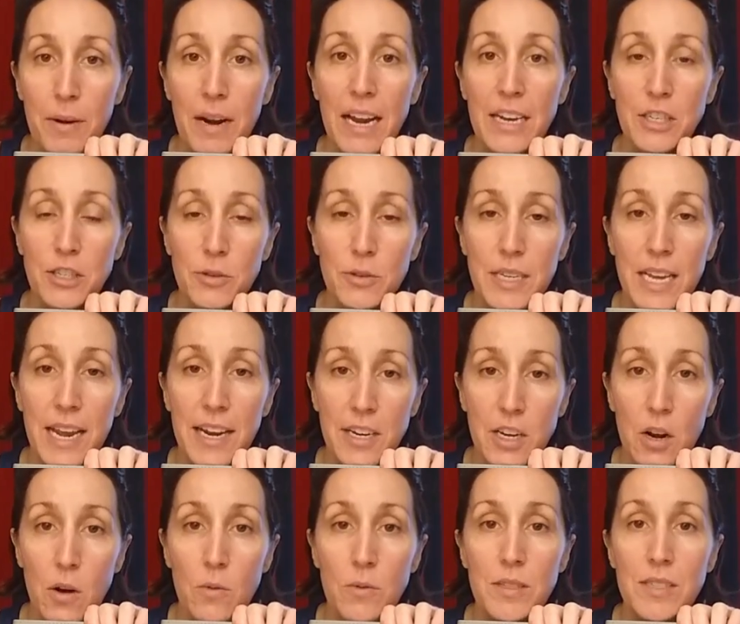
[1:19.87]
but I do take
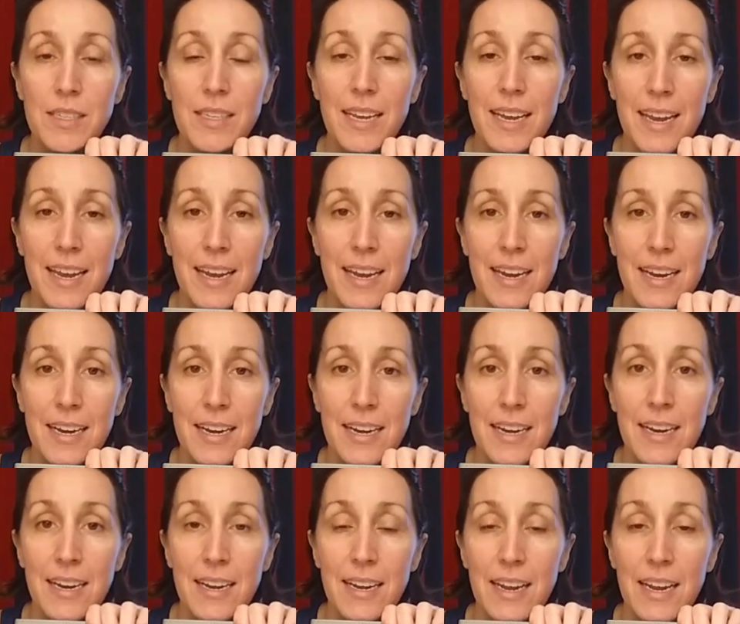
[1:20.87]
notes
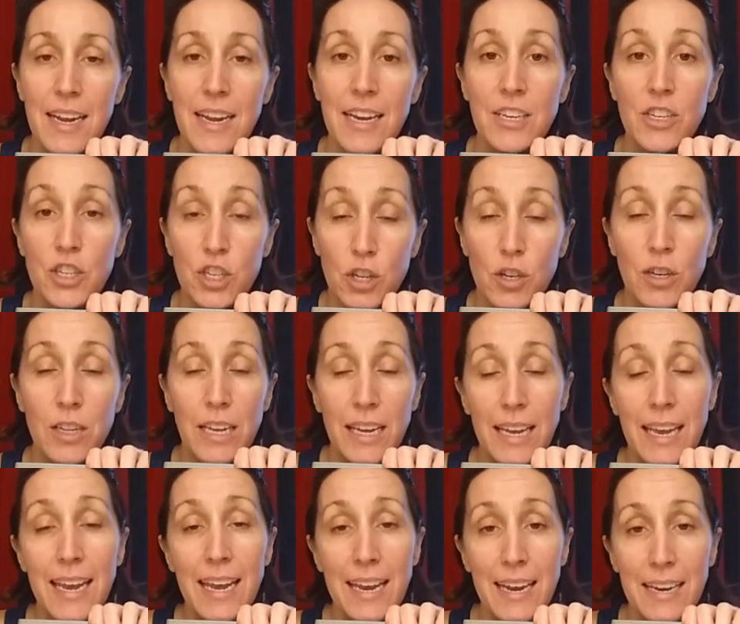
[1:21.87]
in
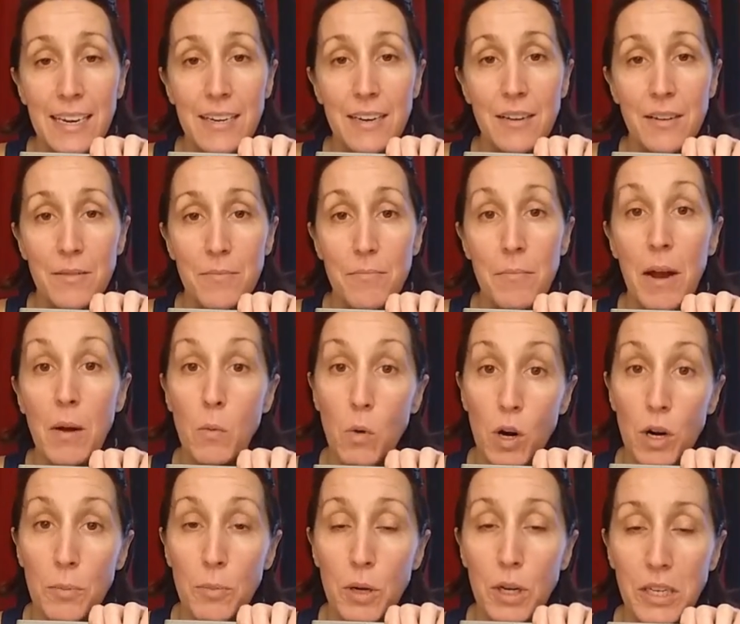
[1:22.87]
journaling in my
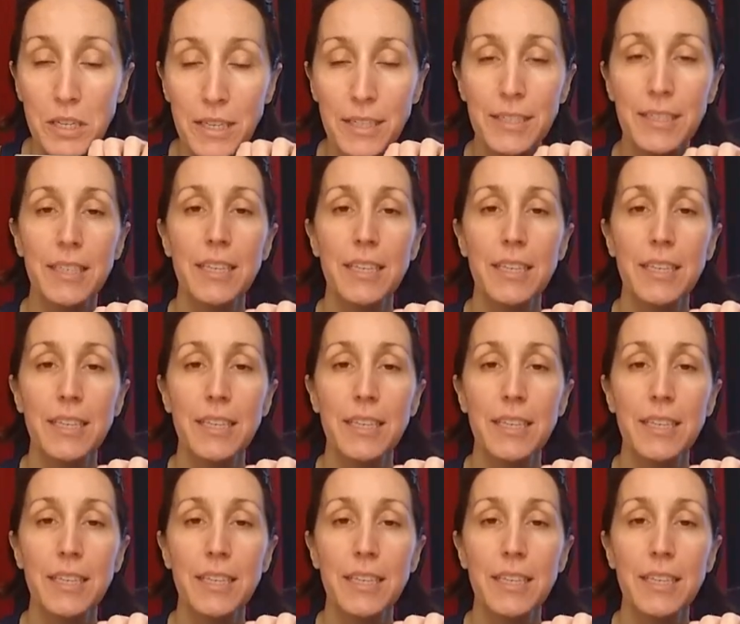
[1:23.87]
workbook.